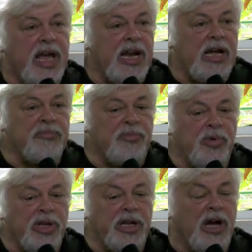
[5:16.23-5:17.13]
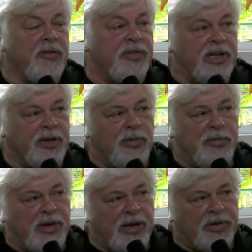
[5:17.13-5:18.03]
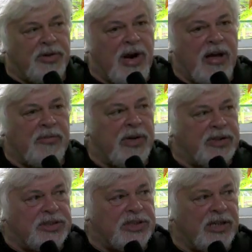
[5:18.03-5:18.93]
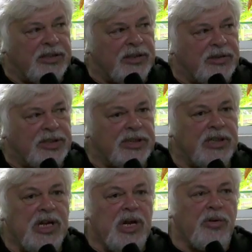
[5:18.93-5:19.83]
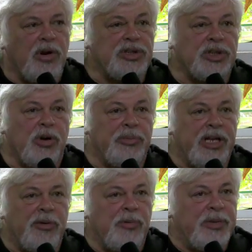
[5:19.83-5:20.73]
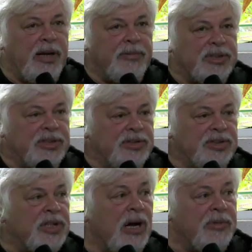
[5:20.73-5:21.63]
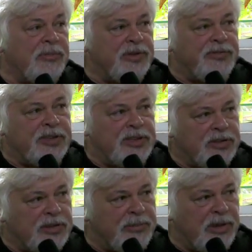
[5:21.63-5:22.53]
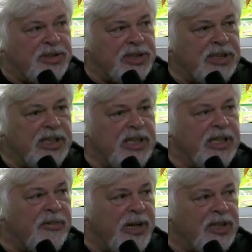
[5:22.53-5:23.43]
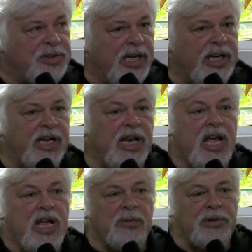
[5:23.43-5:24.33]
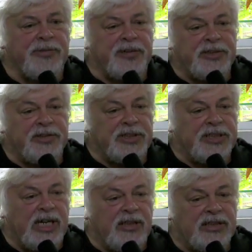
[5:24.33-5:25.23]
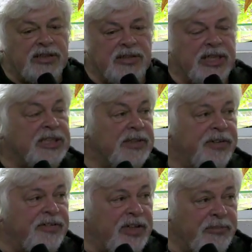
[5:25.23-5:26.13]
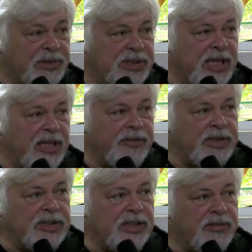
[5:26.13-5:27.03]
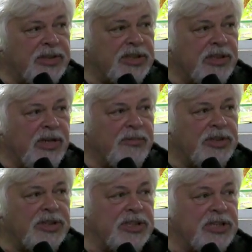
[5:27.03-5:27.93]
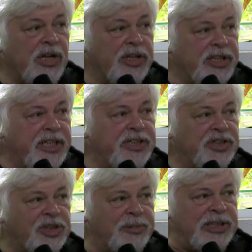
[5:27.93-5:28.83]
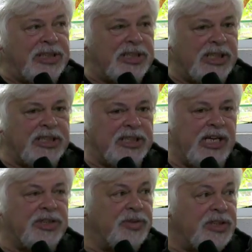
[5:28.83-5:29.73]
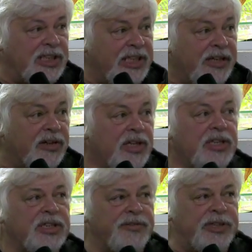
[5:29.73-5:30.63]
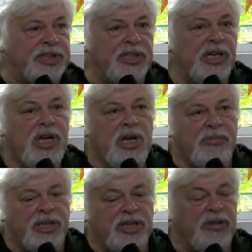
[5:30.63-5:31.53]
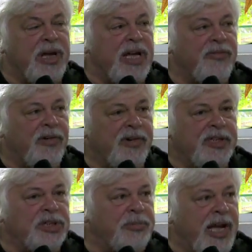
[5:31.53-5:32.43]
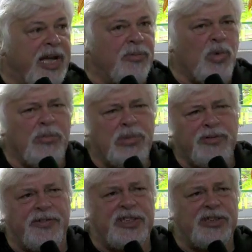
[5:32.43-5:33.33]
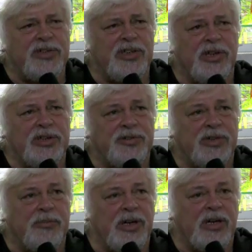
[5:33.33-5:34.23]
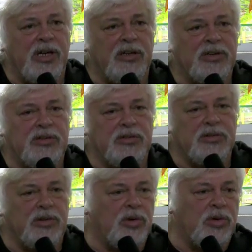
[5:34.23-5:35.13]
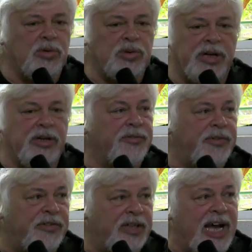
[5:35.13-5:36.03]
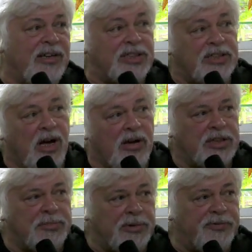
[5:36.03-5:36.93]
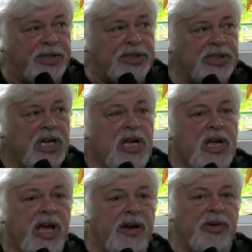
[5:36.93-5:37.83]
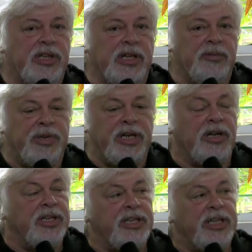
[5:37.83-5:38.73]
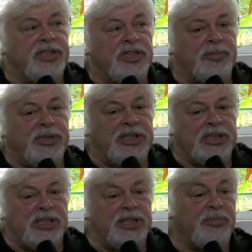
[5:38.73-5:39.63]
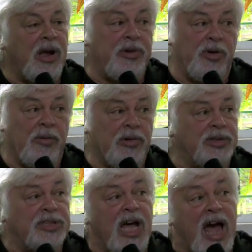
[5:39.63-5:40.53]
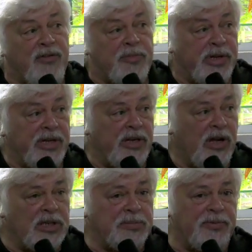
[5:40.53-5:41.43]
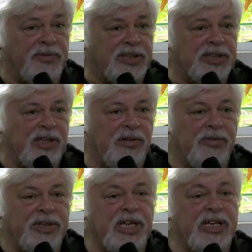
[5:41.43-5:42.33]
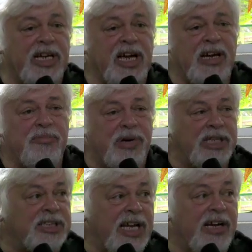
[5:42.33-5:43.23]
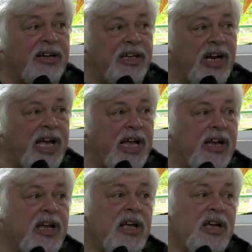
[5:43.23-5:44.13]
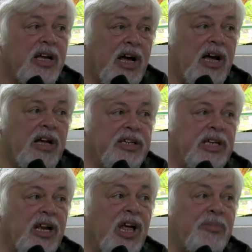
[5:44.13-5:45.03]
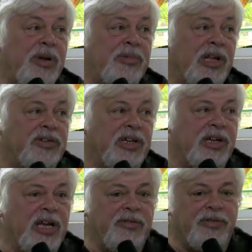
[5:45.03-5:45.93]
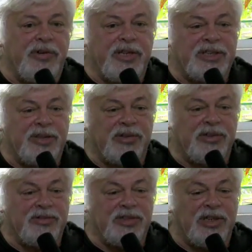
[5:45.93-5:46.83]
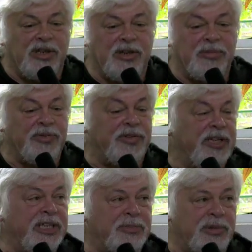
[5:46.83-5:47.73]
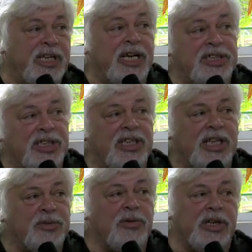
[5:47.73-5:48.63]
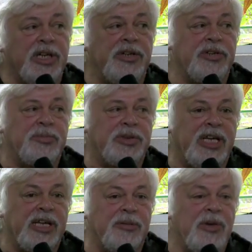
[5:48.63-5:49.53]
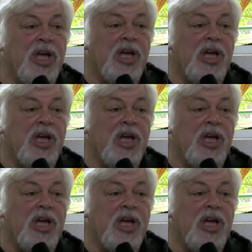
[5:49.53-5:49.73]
And I'm really confident that we'll be able to drive them out of the Southern Ocean. We're also hoping that we'll be able to stop the bluefin tuna poaching in the Mediterranean. The bluefin tuna is down to less than 15% of its original numbers, and it's on the endangered species list now, so it's illegal to fish it. But the demand for it in Japan, one bluefin tuna goes for about $150,000 per fish, and with it being on the endangered species list, probably go up close to $500,000 per fish. So when you got that kind of price tag on your head, you got a lot of people out there gunning for you. So the bluefin needs protection, and that's what we're going to do, is protect them.